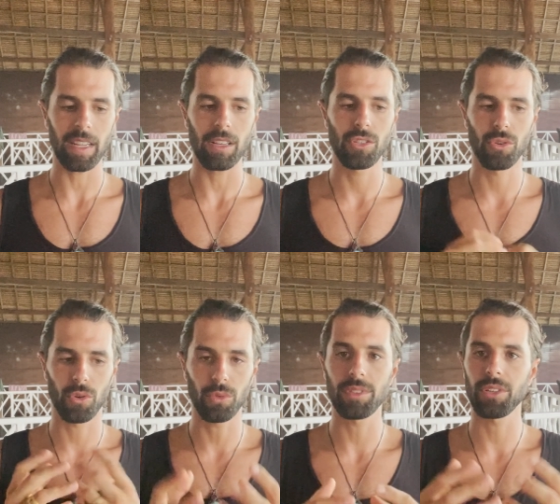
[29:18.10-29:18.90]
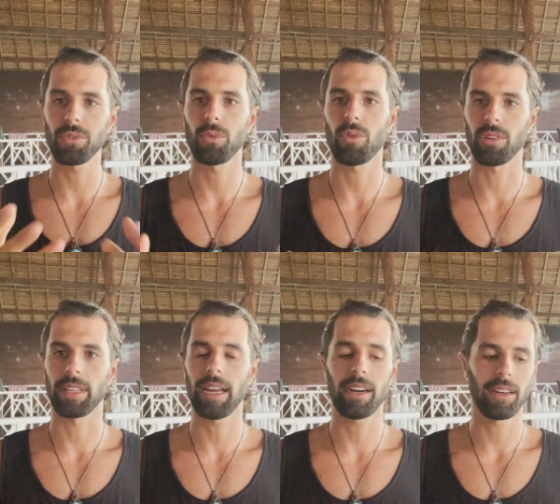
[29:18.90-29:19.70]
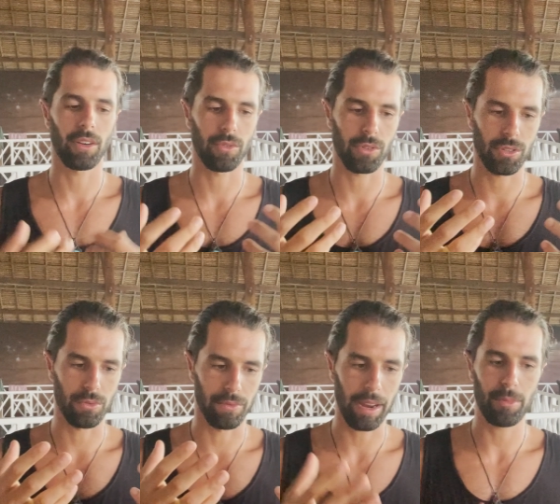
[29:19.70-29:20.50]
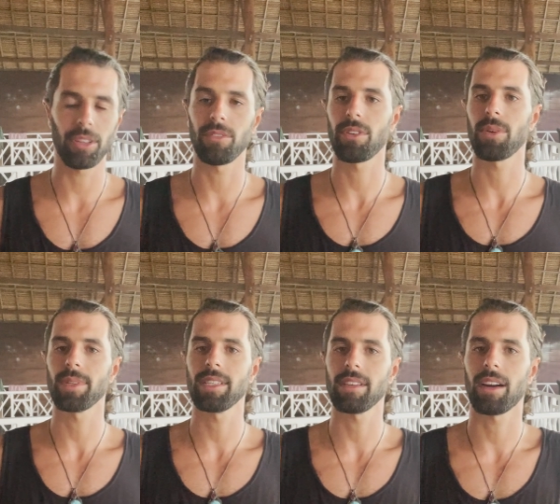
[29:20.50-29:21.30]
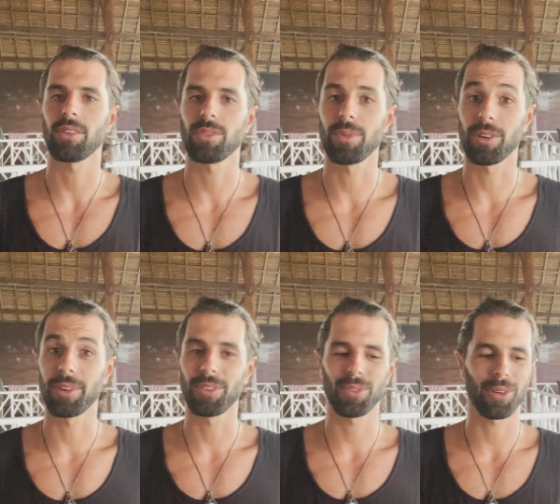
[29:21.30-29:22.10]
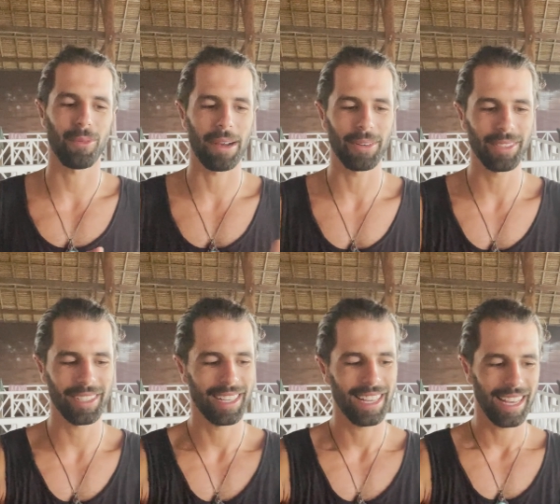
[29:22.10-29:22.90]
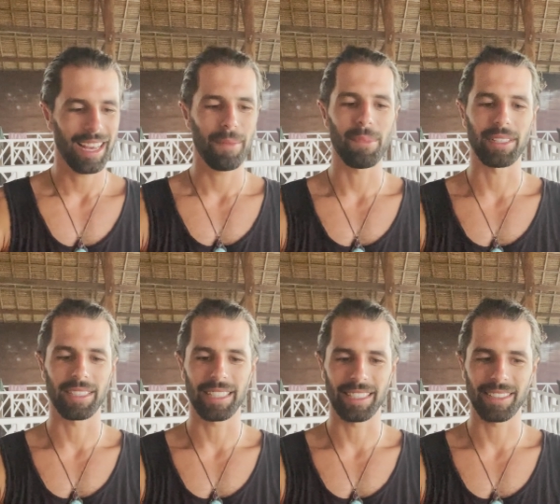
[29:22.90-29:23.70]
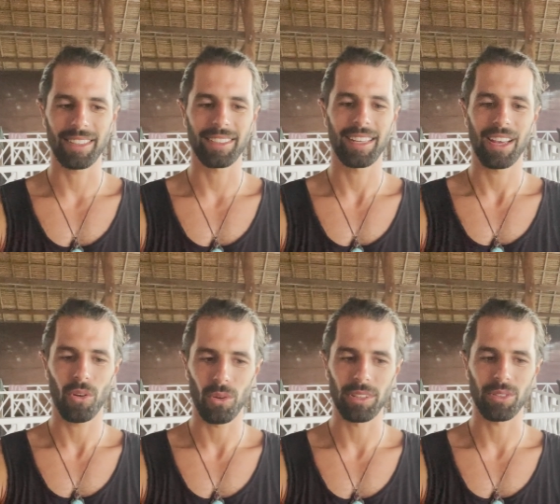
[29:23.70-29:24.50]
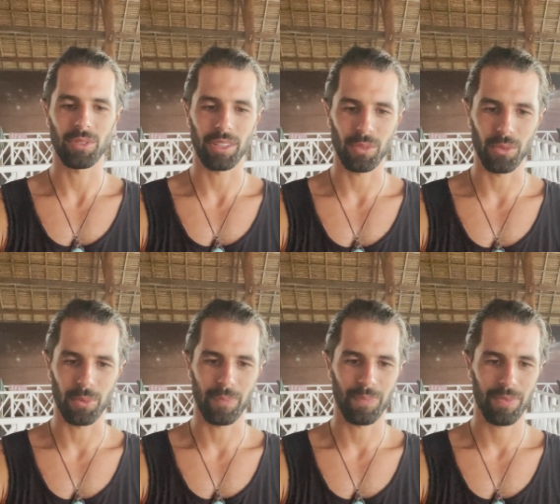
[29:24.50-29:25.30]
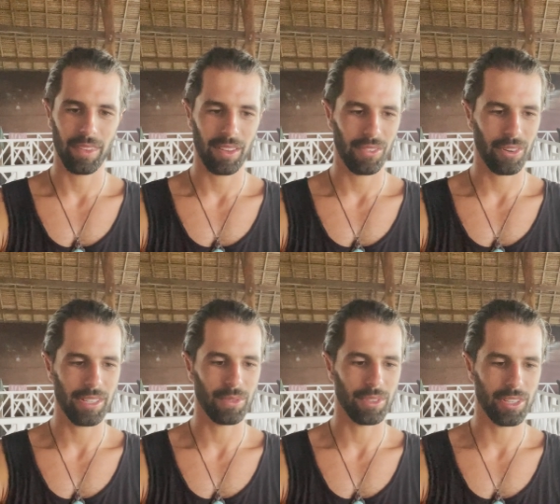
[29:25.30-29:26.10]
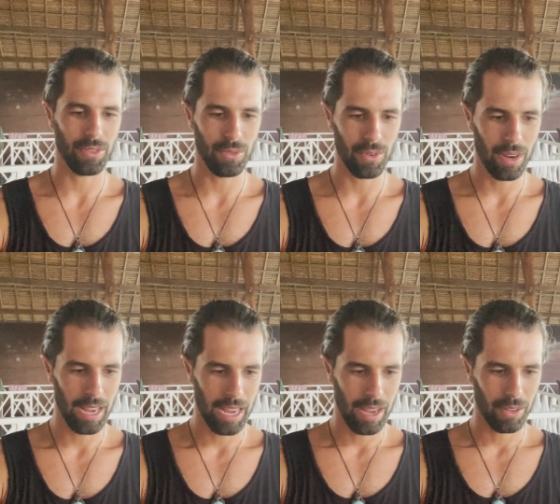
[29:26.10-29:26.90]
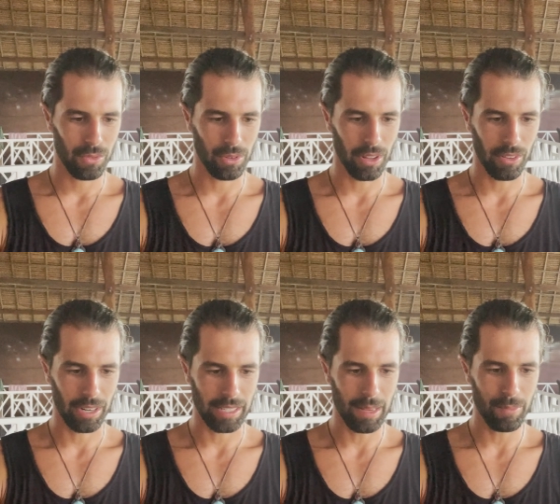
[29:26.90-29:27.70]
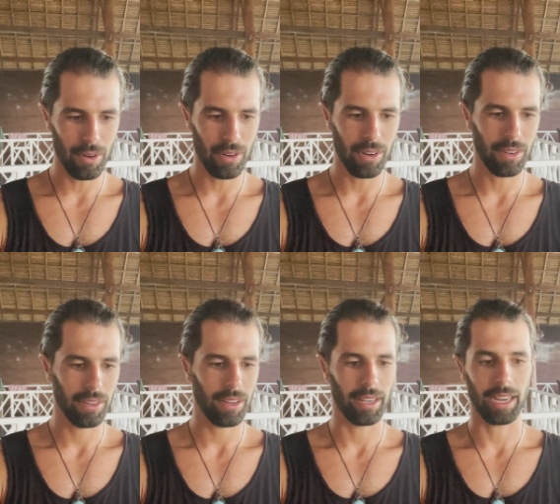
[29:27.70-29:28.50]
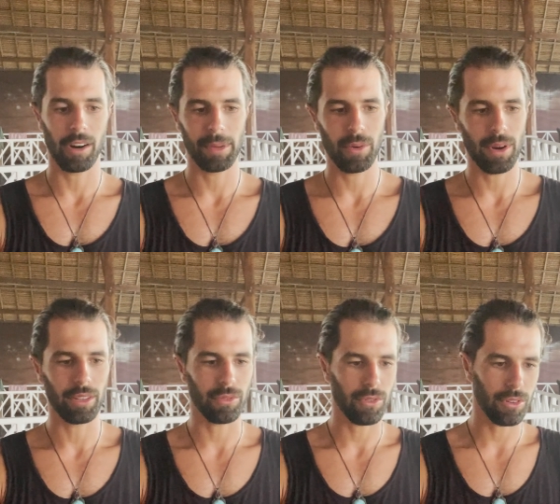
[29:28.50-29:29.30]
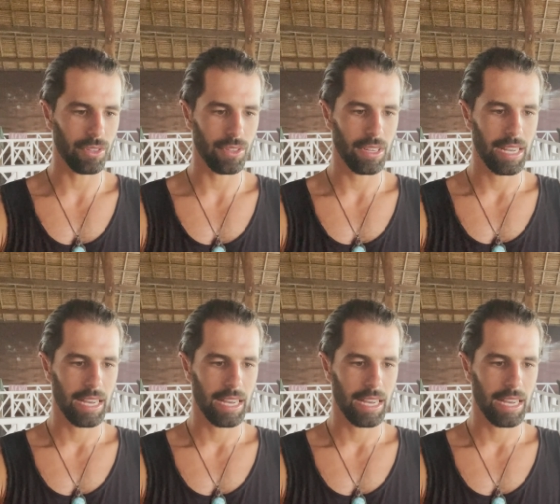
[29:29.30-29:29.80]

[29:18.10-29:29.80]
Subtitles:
So you continue the work there. Of course, you vibrate the frequencies as we're going to talk about, but it's not all that you need to do. So let's continue to another example, a karmic one, of course.